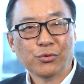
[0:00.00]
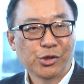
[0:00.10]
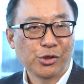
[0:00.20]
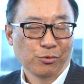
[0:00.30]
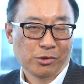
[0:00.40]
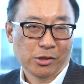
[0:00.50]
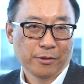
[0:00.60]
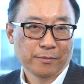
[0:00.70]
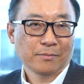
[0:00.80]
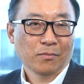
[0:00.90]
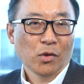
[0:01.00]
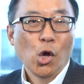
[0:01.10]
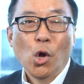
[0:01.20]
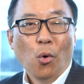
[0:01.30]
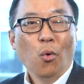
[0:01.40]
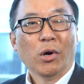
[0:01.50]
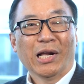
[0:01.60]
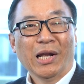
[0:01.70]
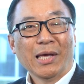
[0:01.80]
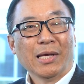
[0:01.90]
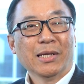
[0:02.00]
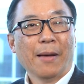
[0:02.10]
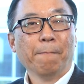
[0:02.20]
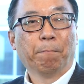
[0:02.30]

to choose. Or a client can